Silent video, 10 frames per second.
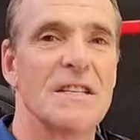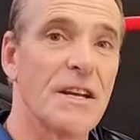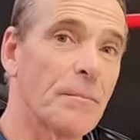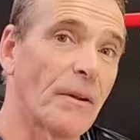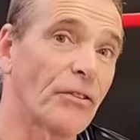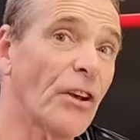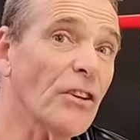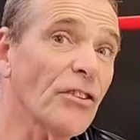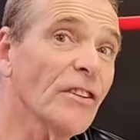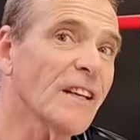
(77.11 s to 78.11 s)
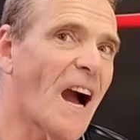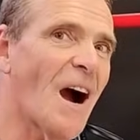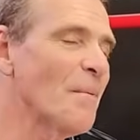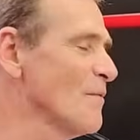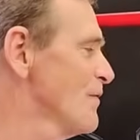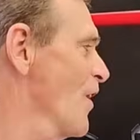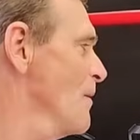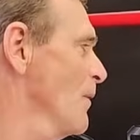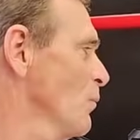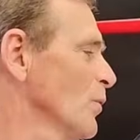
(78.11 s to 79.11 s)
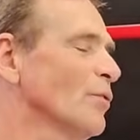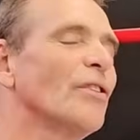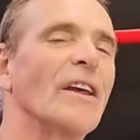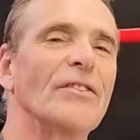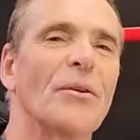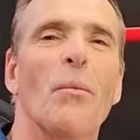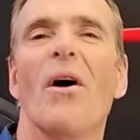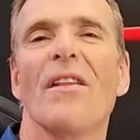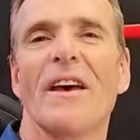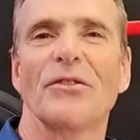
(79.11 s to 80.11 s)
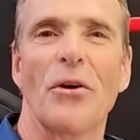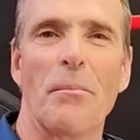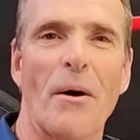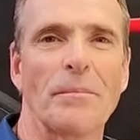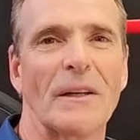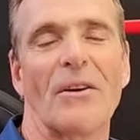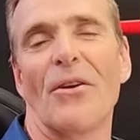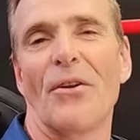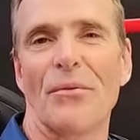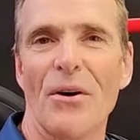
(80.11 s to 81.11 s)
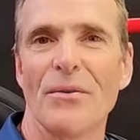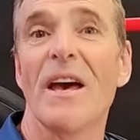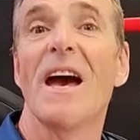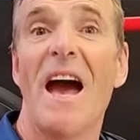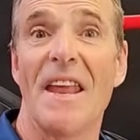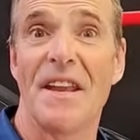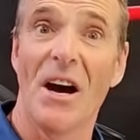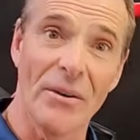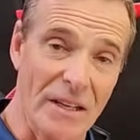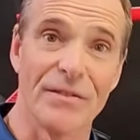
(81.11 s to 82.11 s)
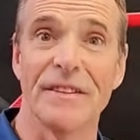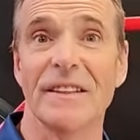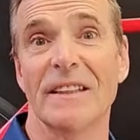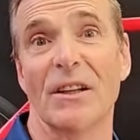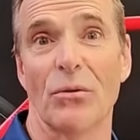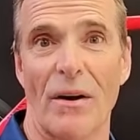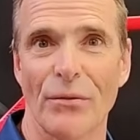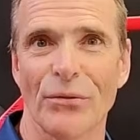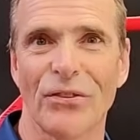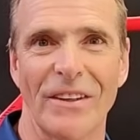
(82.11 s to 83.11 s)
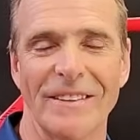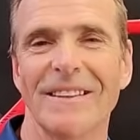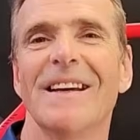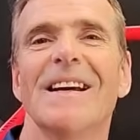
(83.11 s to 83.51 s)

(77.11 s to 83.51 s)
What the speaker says: Deep section carbon fibre wheel sets. Why are they so popular on the road and now even in the gravel scene?